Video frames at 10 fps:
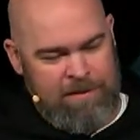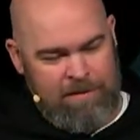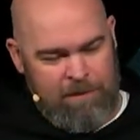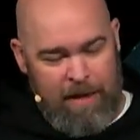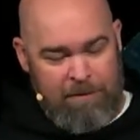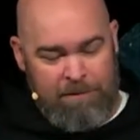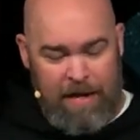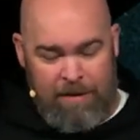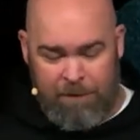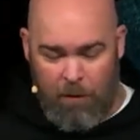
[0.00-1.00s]
From that
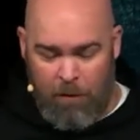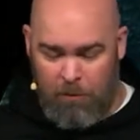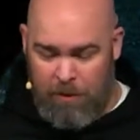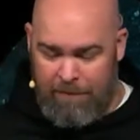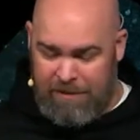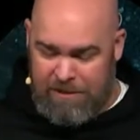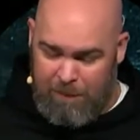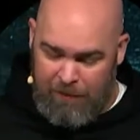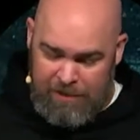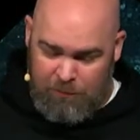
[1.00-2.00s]
day forward, we have
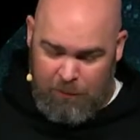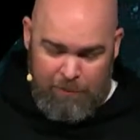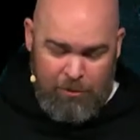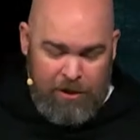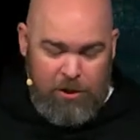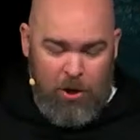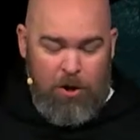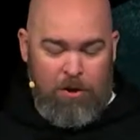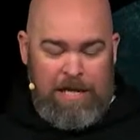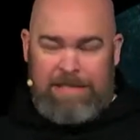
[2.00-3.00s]
experienced what I'm going to
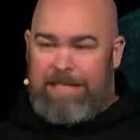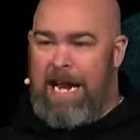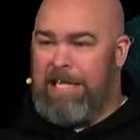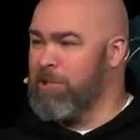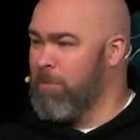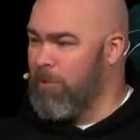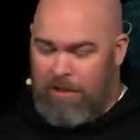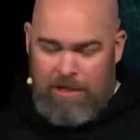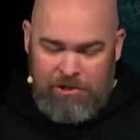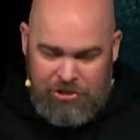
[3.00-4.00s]
call
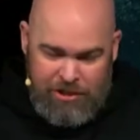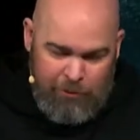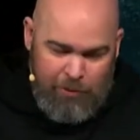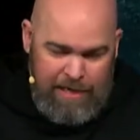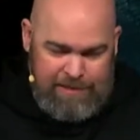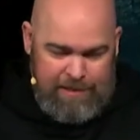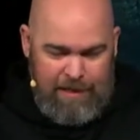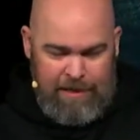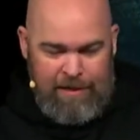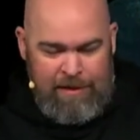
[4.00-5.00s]
tangible
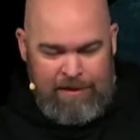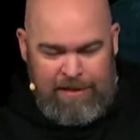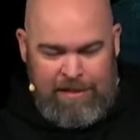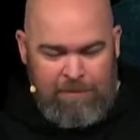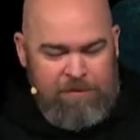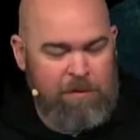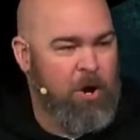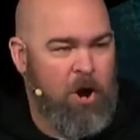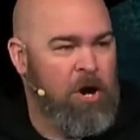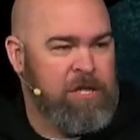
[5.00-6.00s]
generosity that comes from the
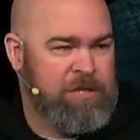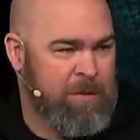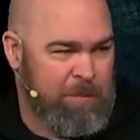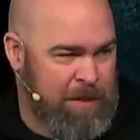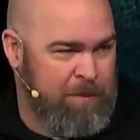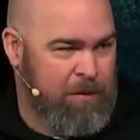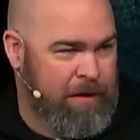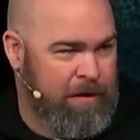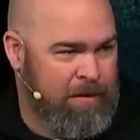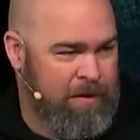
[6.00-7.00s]
hearts of the people
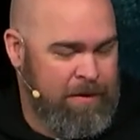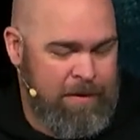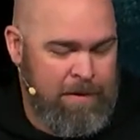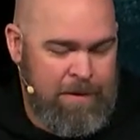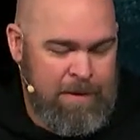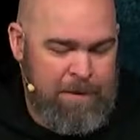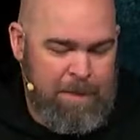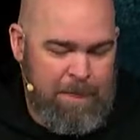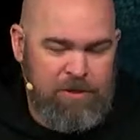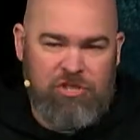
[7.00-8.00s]
here.
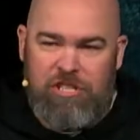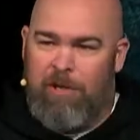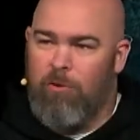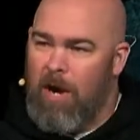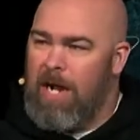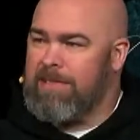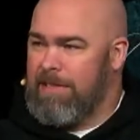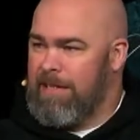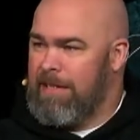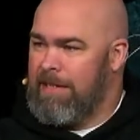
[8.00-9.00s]

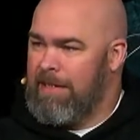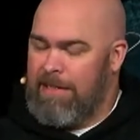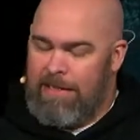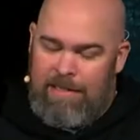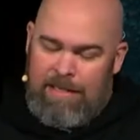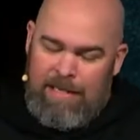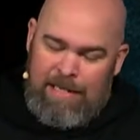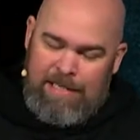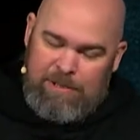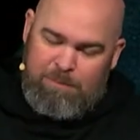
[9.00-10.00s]
Generosity
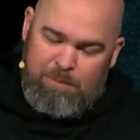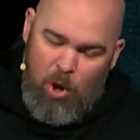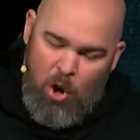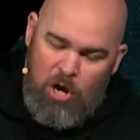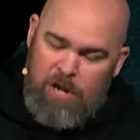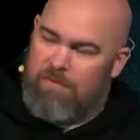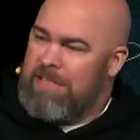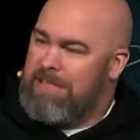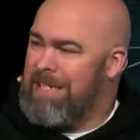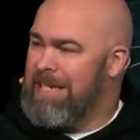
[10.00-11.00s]
is part of the
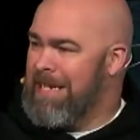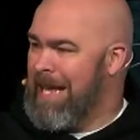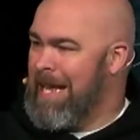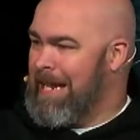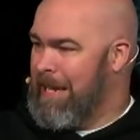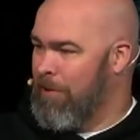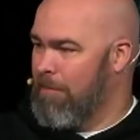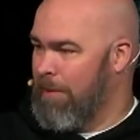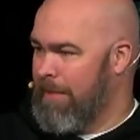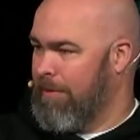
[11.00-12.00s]
DNA here
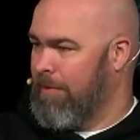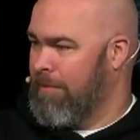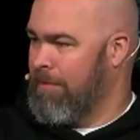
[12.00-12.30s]
at Bethel.